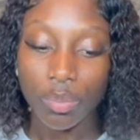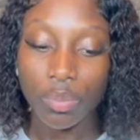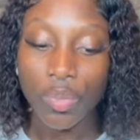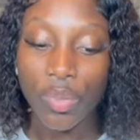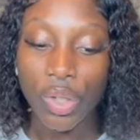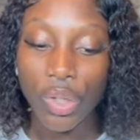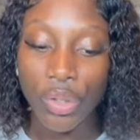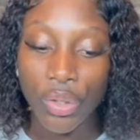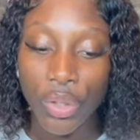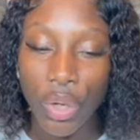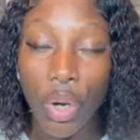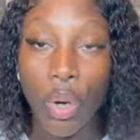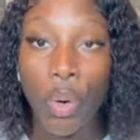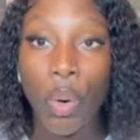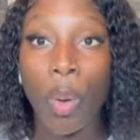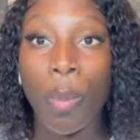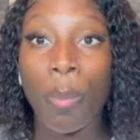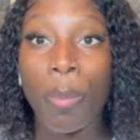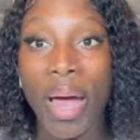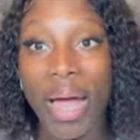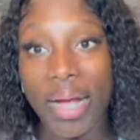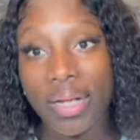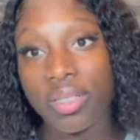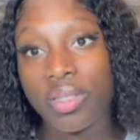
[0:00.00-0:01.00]
Now,
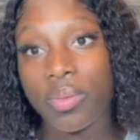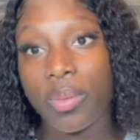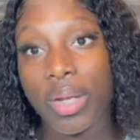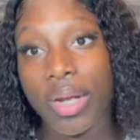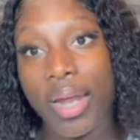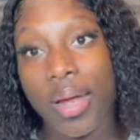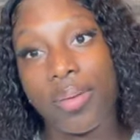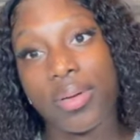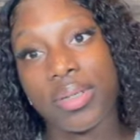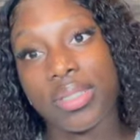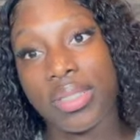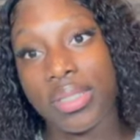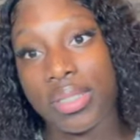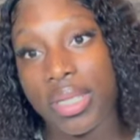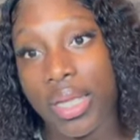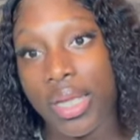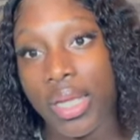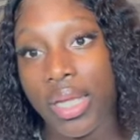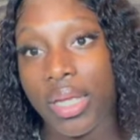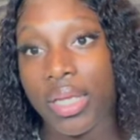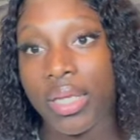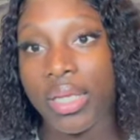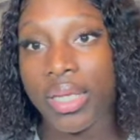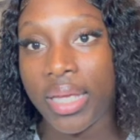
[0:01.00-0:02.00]
back to what I was
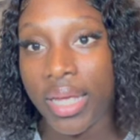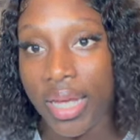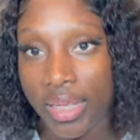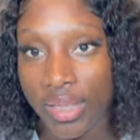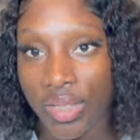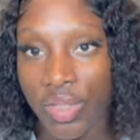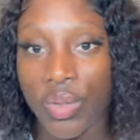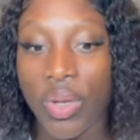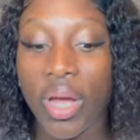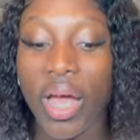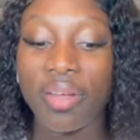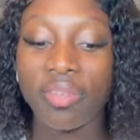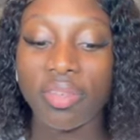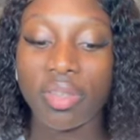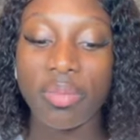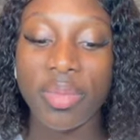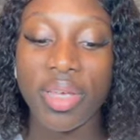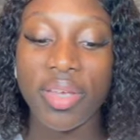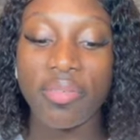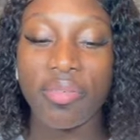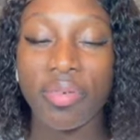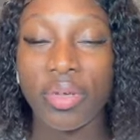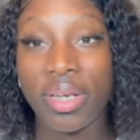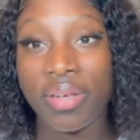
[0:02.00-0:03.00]
saying. Yes, you have to
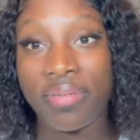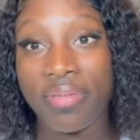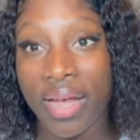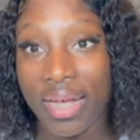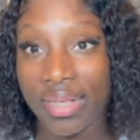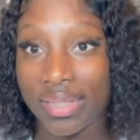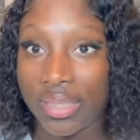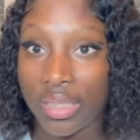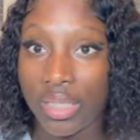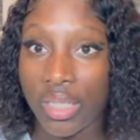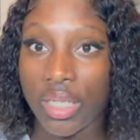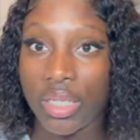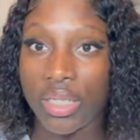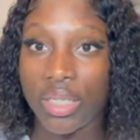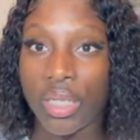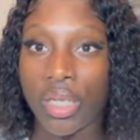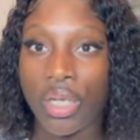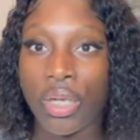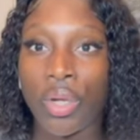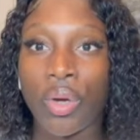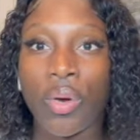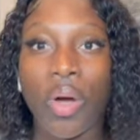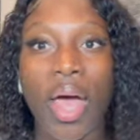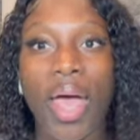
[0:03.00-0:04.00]
be fully
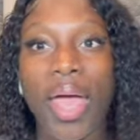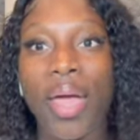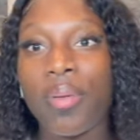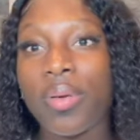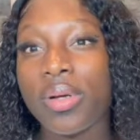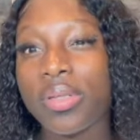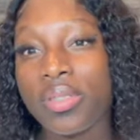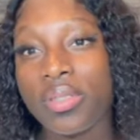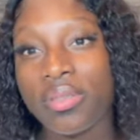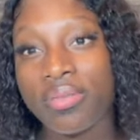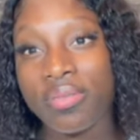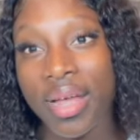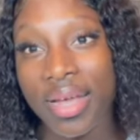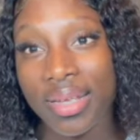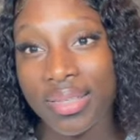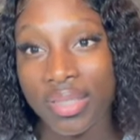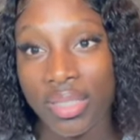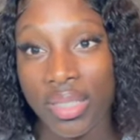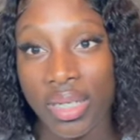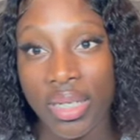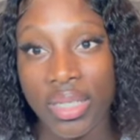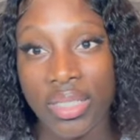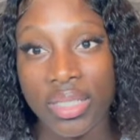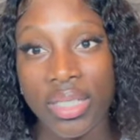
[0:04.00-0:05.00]
vaccinated. No, I wasn't
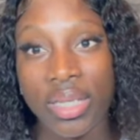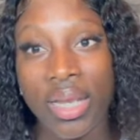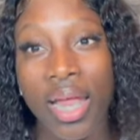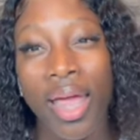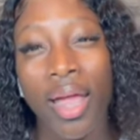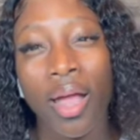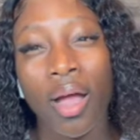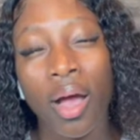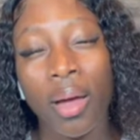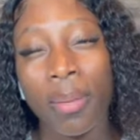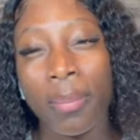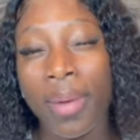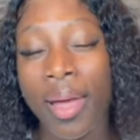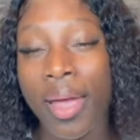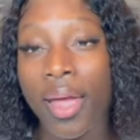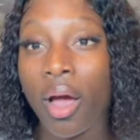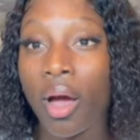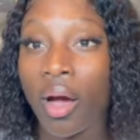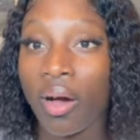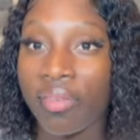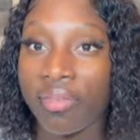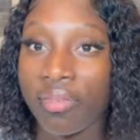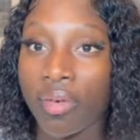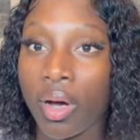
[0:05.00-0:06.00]
vaccinated. I got my
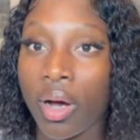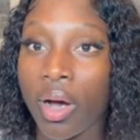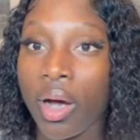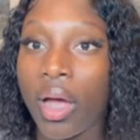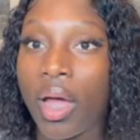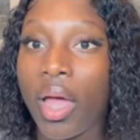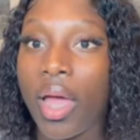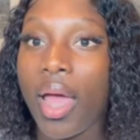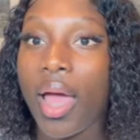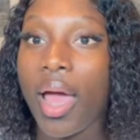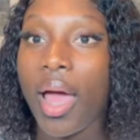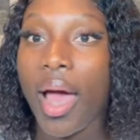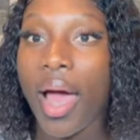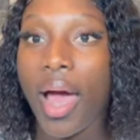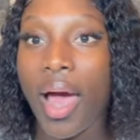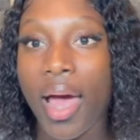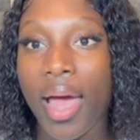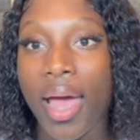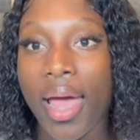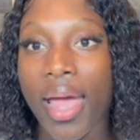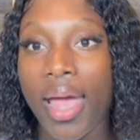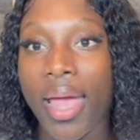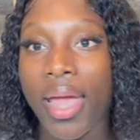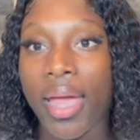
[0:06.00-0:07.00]
offer.
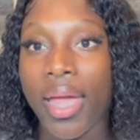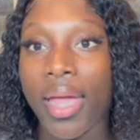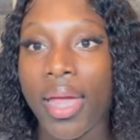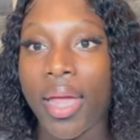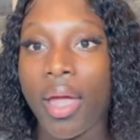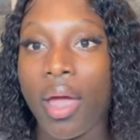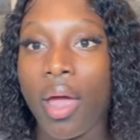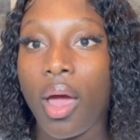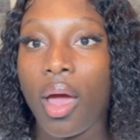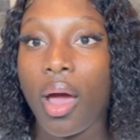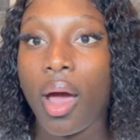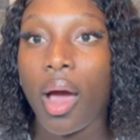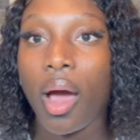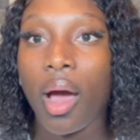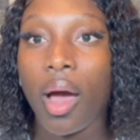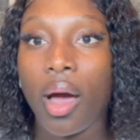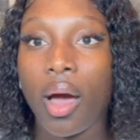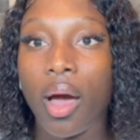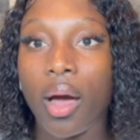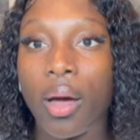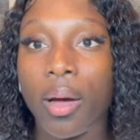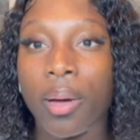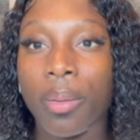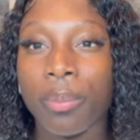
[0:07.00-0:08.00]
I
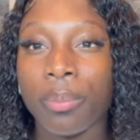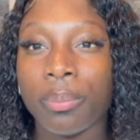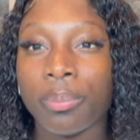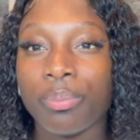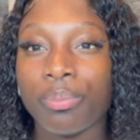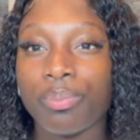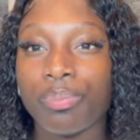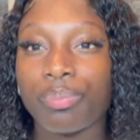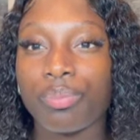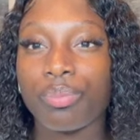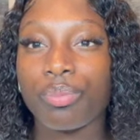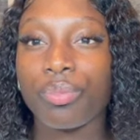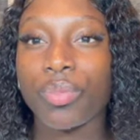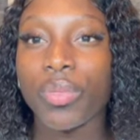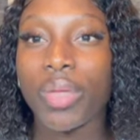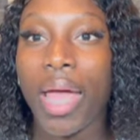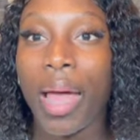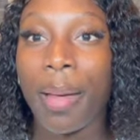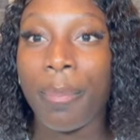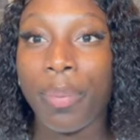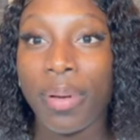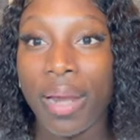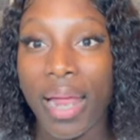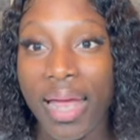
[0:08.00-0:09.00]

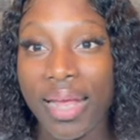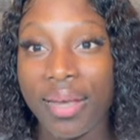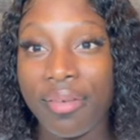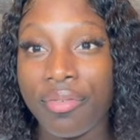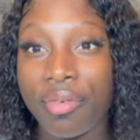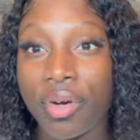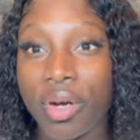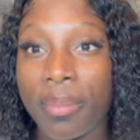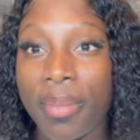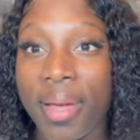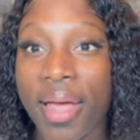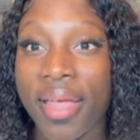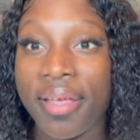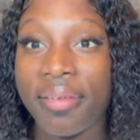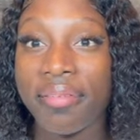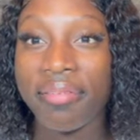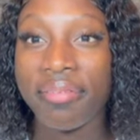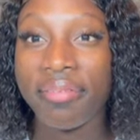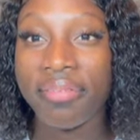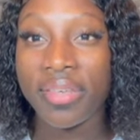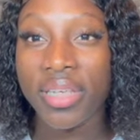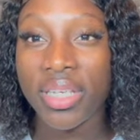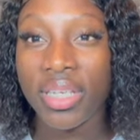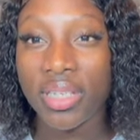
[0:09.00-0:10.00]
applied for my
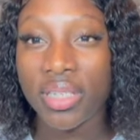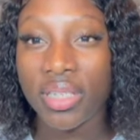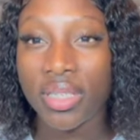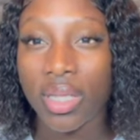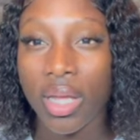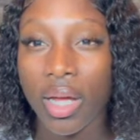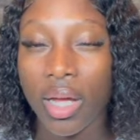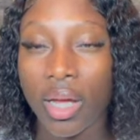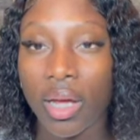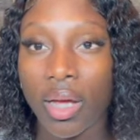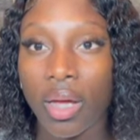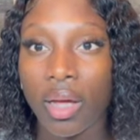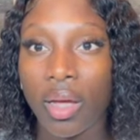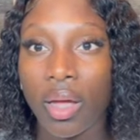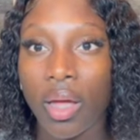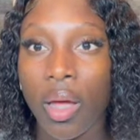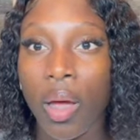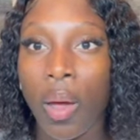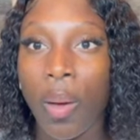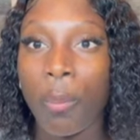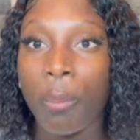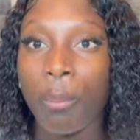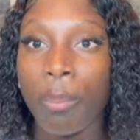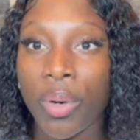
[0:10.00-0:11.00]
visa,
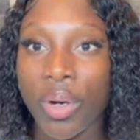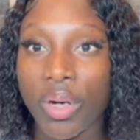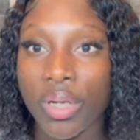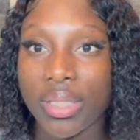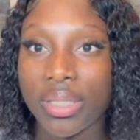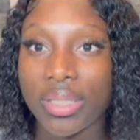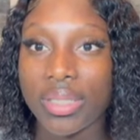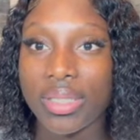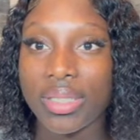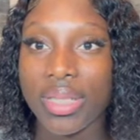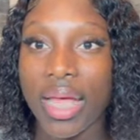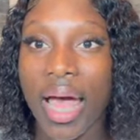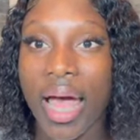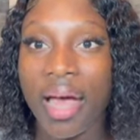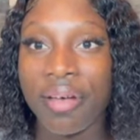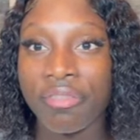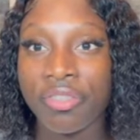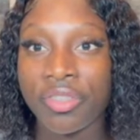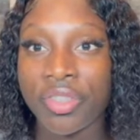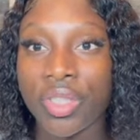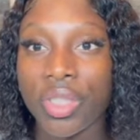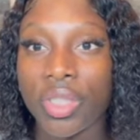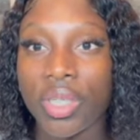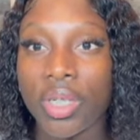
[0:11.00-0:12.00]
but
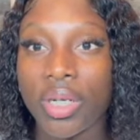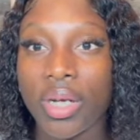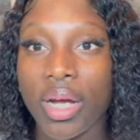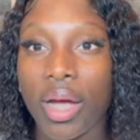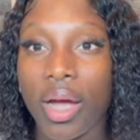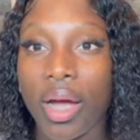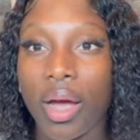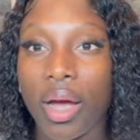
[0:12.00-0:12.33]
after